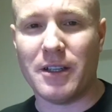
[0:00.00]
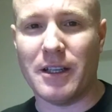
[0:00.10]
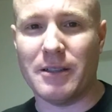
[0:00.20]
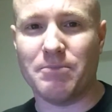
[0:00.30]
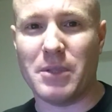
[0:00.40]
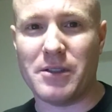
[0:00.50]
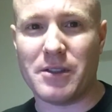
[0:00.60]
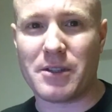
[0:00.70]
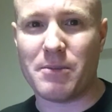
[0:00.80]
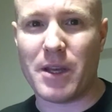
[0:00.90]
and
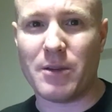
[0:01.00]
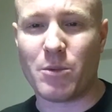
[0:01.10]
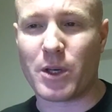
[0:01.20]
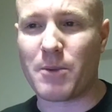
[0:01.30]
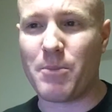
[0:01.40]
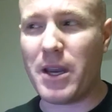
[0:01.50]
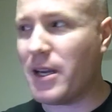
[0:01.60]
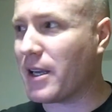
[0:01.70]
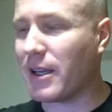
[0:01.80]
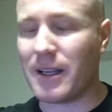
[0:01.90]
businessmen. We're
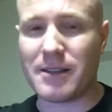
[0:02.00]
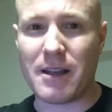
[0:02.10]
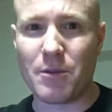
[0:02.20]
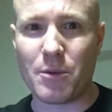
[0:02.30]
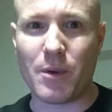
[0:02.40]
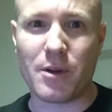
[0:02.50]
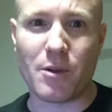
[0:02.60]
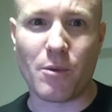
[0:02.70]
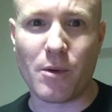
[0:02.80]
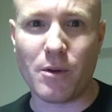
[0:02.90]
competing against everyone in
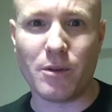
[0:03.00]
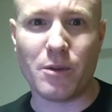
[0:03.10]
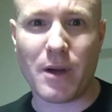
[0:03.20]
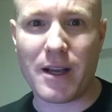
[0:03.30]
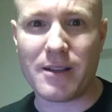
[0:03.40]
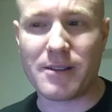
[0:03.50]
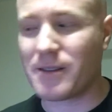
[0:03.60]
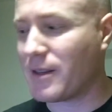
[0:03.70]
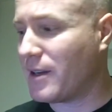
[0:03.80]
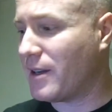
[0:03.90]
the world who
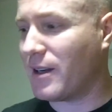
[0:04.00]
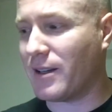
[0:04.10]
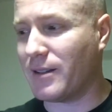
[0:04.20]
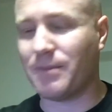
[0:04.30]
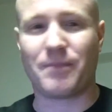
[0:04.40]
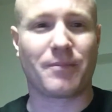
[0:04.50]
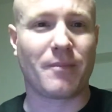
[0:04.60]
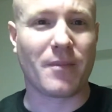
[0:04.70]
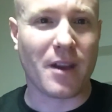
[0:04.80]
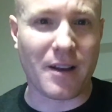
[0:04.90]
has
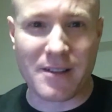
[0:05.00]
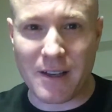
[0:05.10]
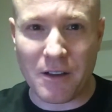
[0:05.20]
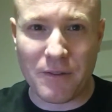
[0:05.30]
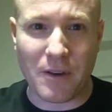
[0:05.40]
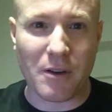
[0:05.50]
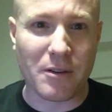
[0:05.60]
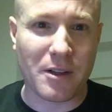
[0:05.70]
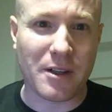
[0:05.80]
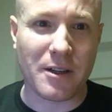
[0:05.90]
a cell
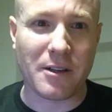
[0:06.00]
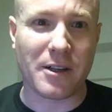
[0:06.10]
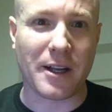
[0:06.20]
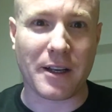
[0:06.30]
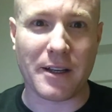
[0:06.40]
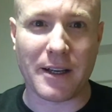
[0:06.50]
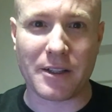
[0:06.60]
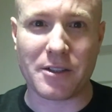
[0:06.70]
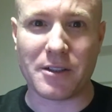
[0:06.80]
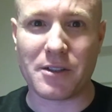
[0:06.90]
phone and an internet
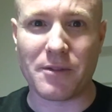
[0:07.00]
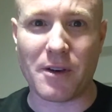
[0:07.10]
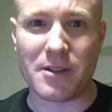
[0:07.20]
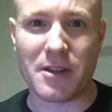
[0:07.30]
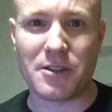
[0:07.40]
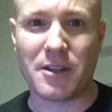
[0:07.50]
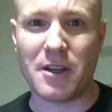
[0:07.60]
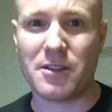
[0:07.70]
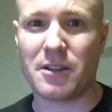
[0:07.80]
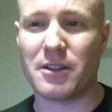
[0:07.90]
connection as far as
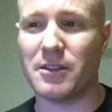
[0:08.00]
education